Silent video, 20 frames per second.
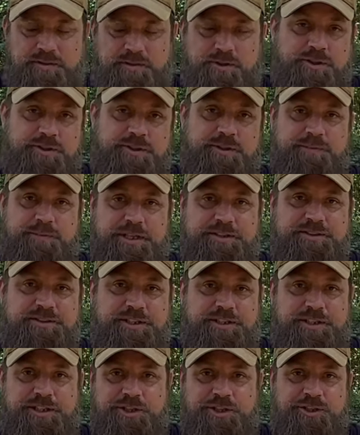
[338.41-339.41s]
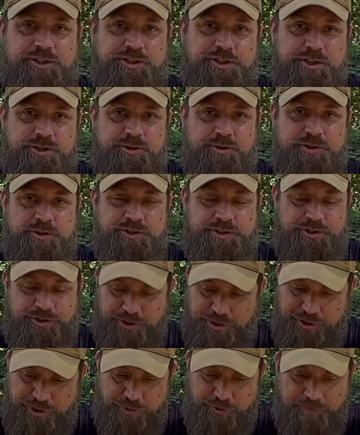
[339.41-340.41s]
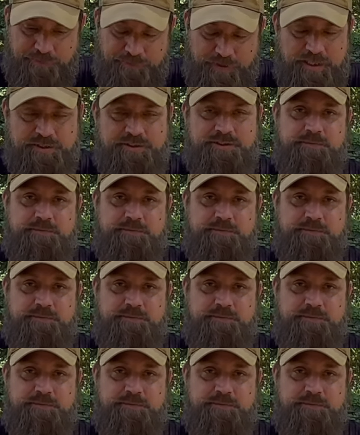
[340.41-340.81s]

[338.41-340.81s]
Look, the best thing that you can do is you can go find